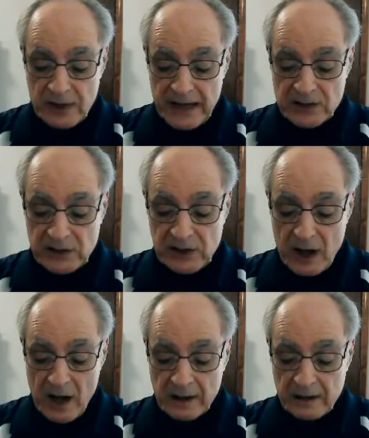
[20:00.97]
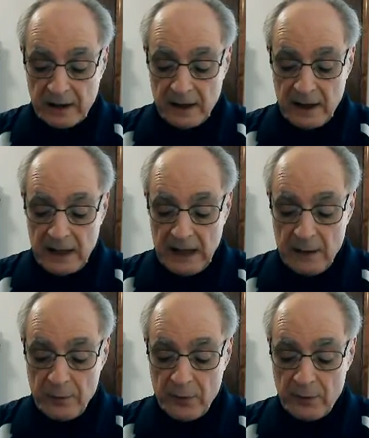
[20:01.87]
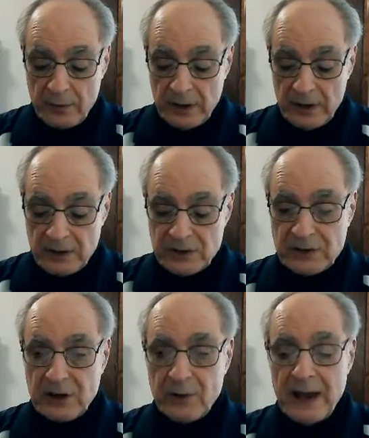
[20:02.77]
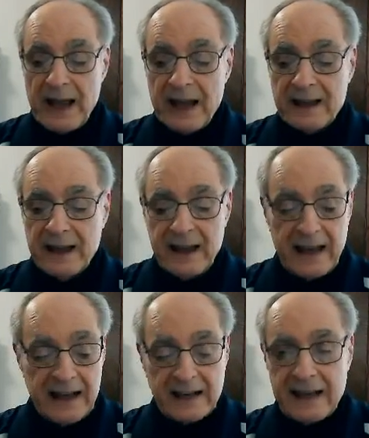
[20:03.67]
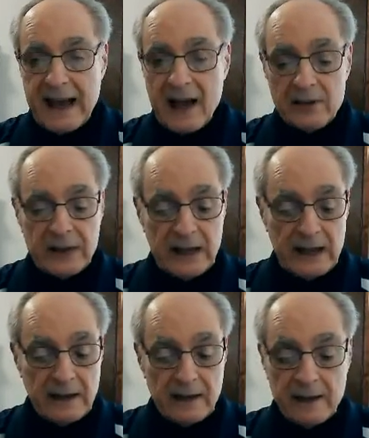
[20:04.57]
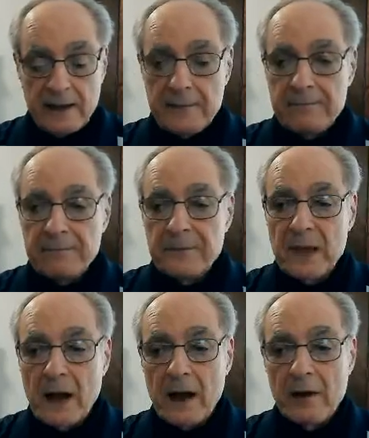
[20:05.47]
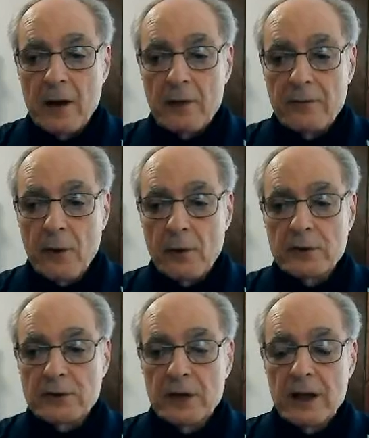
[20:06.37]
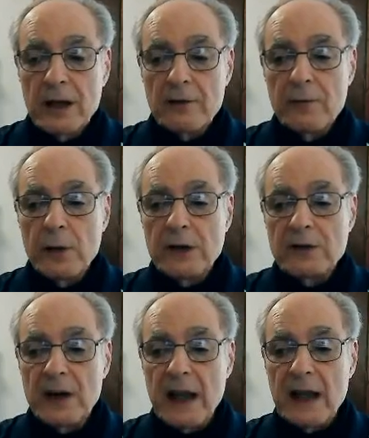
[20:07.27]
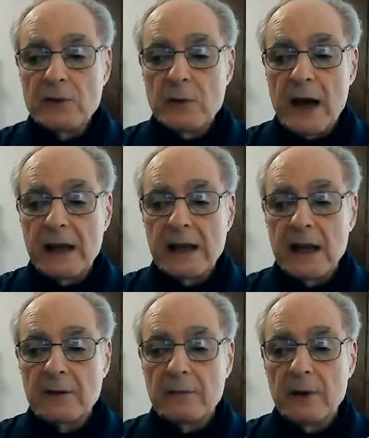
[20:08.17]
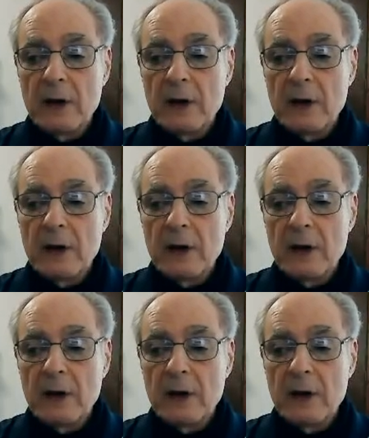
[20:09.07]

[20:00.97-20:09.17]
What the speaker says: lexicon: Hebrew, Syriac, and Chaldee. Folks, if we today try to get